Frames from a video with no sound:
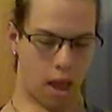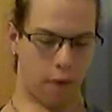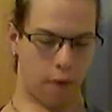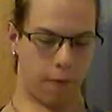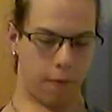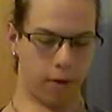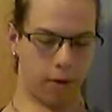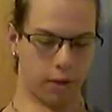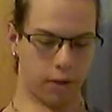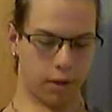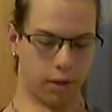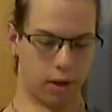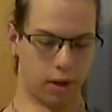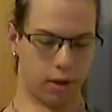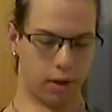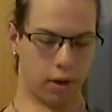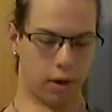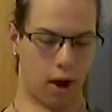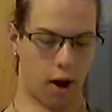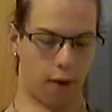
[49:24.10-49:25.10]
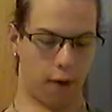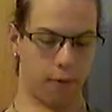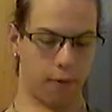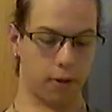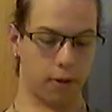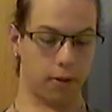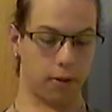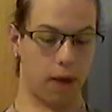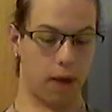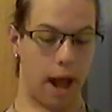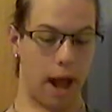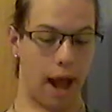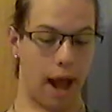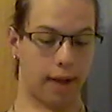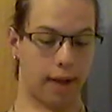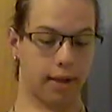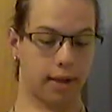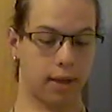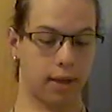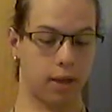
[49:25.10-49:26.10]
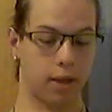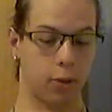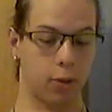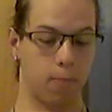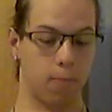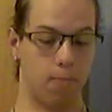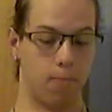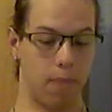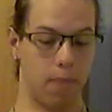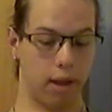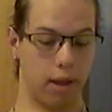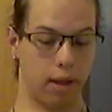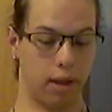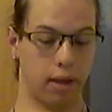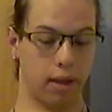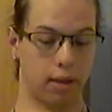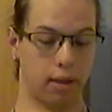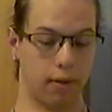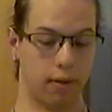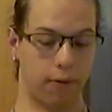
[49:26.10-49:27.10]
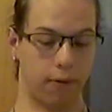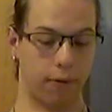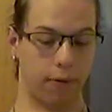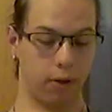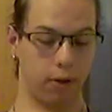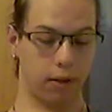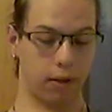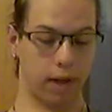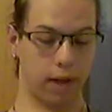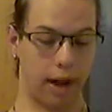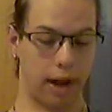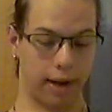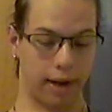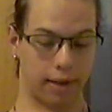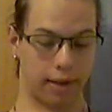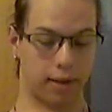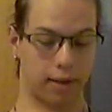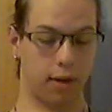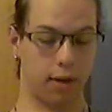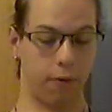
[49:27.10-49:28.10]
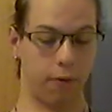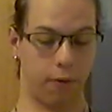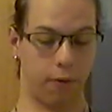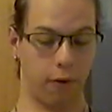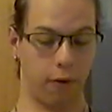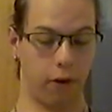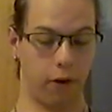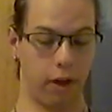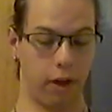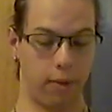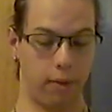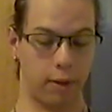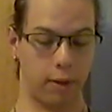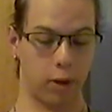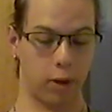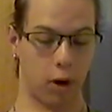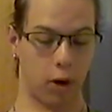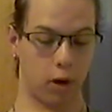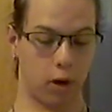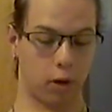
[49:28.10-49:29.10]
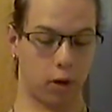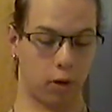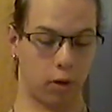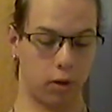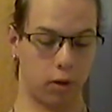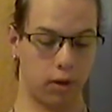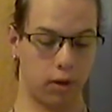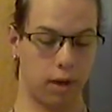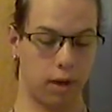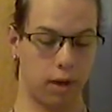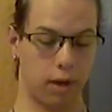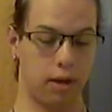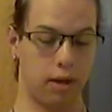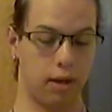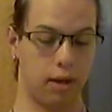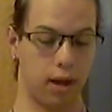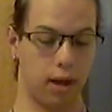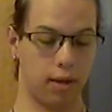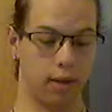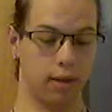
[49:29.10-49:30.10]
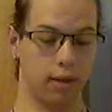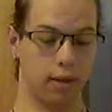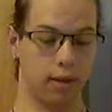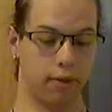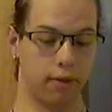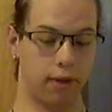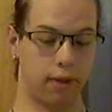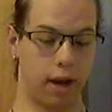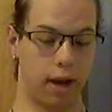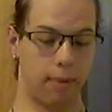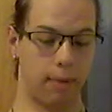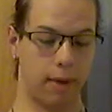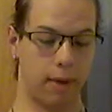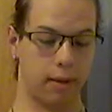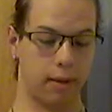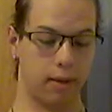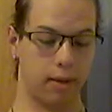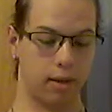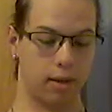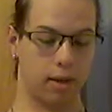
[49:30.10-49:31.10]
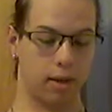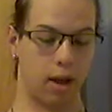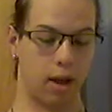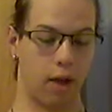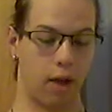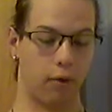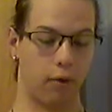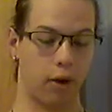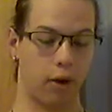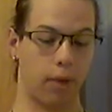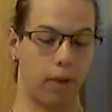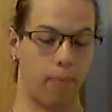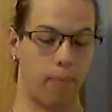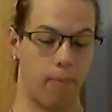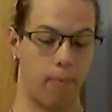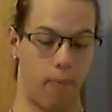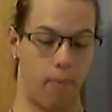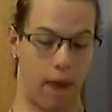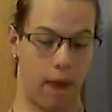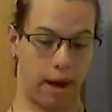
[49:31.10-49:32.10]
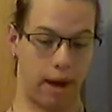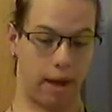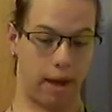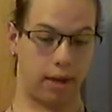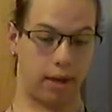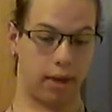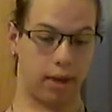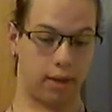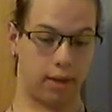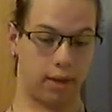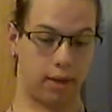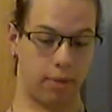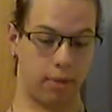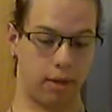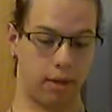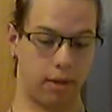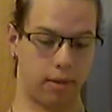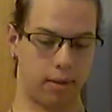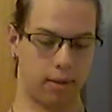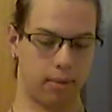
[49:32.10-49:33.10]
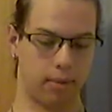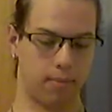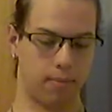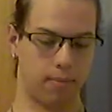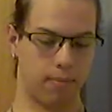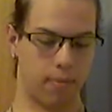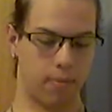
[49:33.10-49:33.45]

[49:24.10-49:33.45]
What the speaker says: First Search offers access to millions of full-text, full-image articles in dozens of databases covering many disciplines.